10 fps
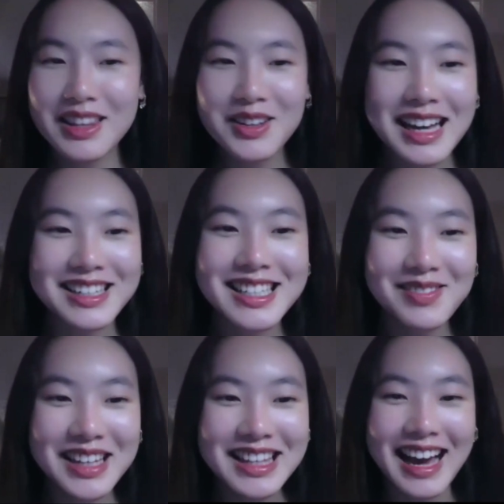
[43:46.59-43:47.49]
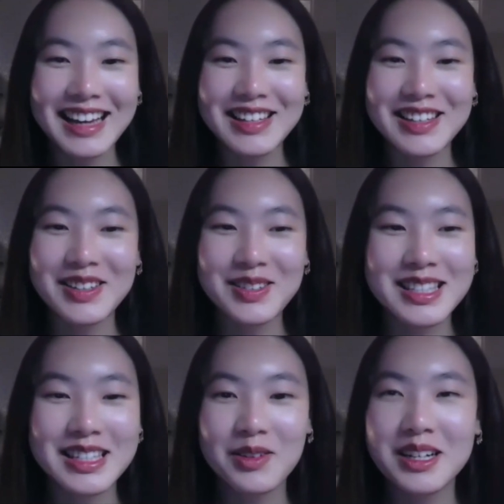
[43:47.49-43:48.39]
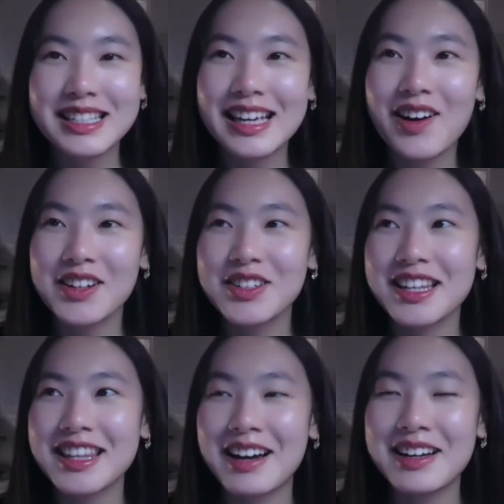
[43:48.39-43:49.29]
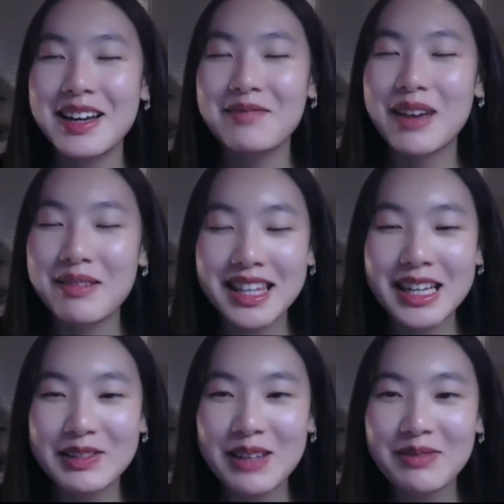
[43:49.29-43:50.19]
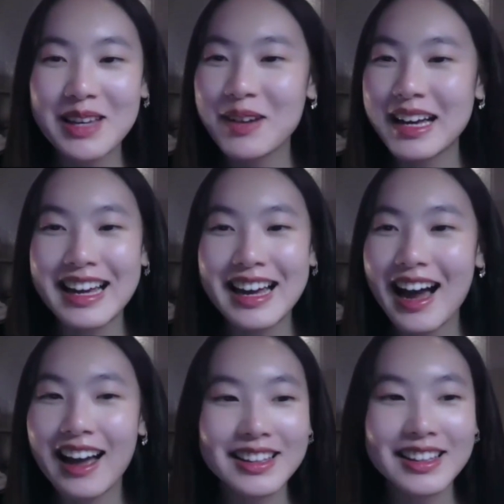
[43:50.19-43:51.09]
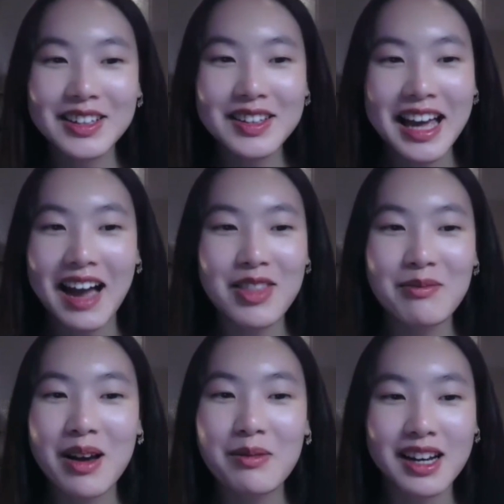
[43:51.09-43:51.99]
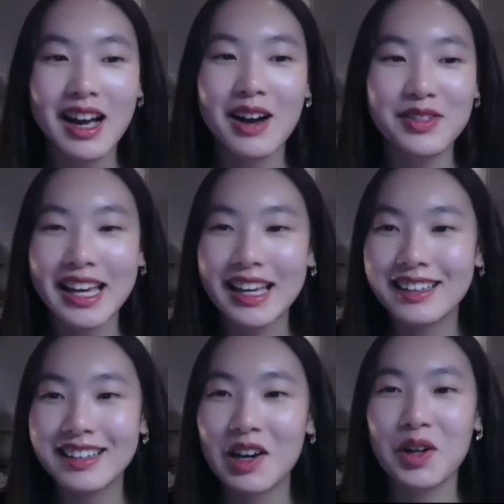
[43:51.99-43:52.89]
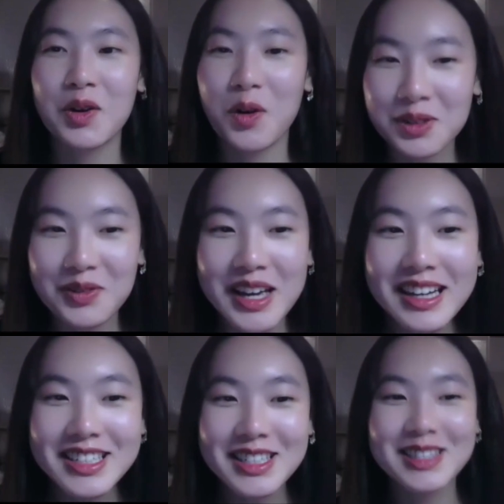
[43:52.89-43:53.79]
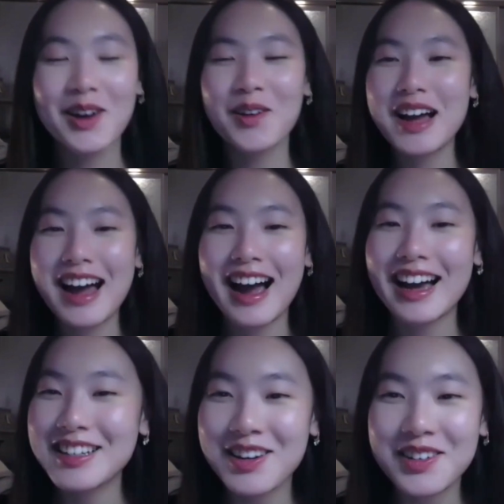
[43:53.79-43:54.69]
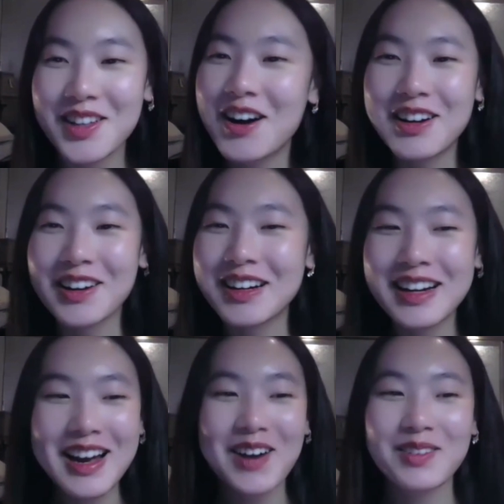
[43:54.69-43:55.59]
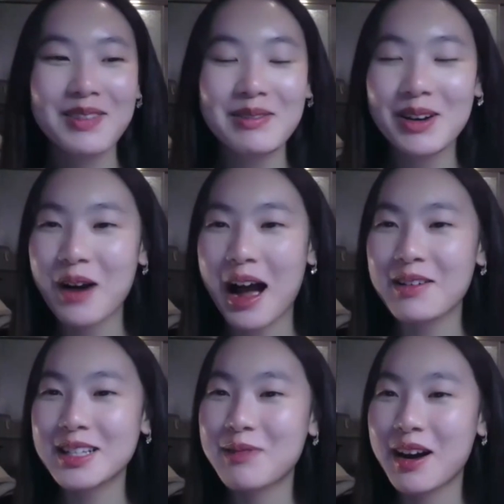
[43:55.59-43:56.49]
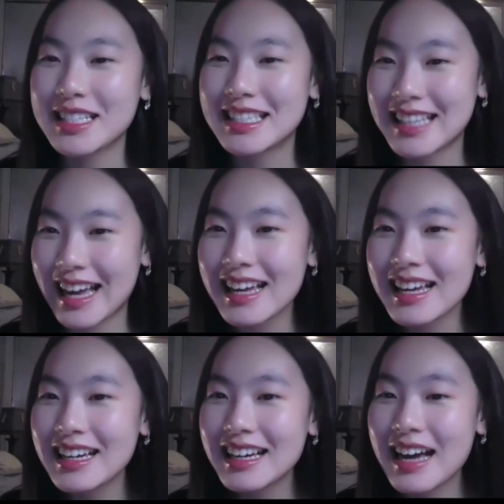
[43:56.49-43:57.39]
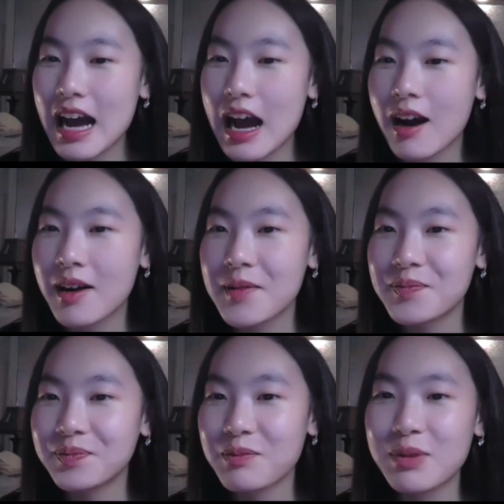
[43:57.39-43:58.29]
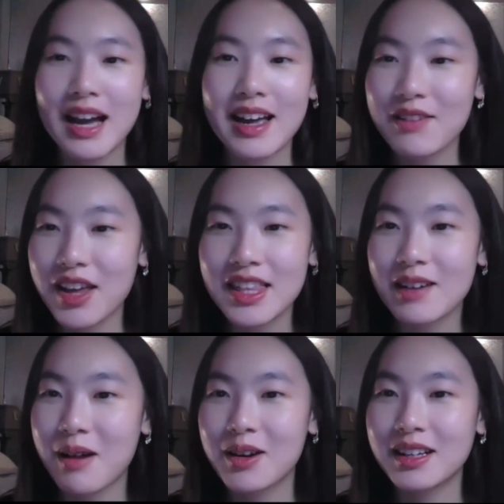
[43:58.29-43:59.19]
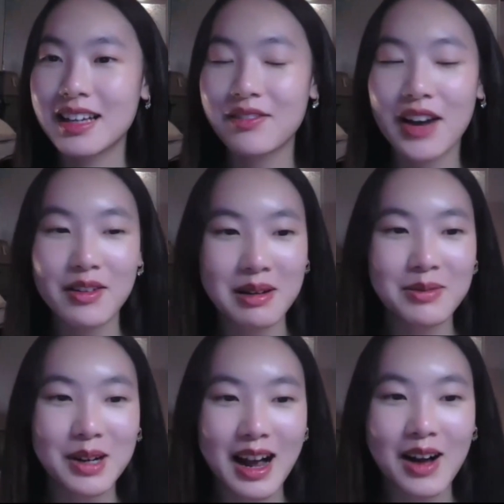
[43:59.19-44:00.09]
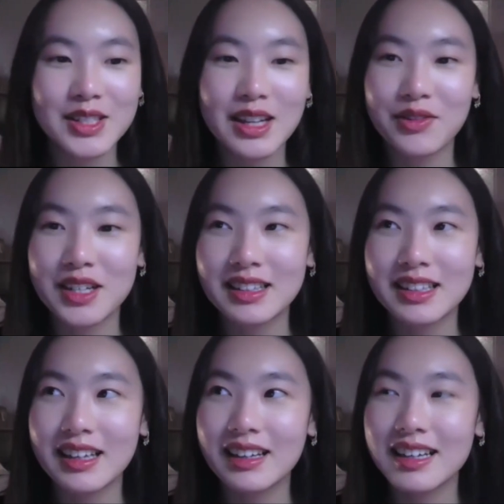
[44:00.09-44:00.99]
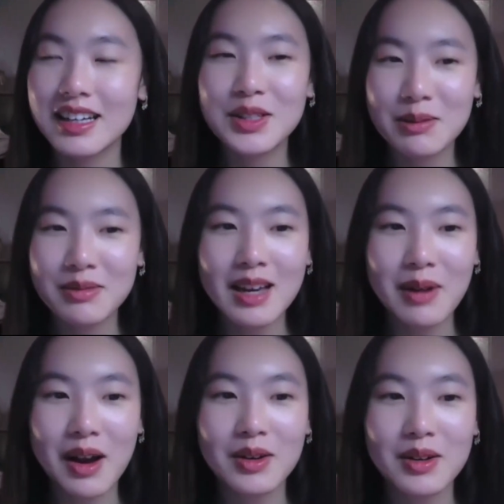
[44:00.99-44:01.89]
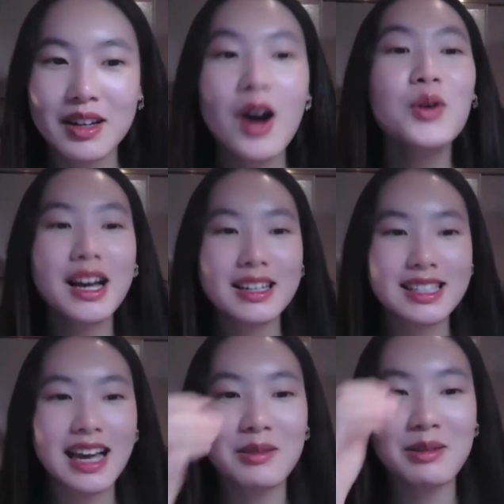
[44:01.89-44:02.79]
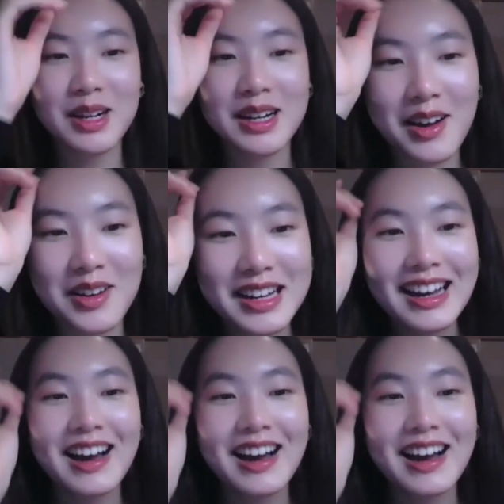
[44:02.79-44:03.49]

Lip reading: there's actually something that you were saying, Andra, that made me think of something, but I literally have the memory of like a goldfish, so I no longer remember what I was about to say. But yeah, if I think about it, if I remember, I'll definitely. It was something about Oh, yes, I remember it now.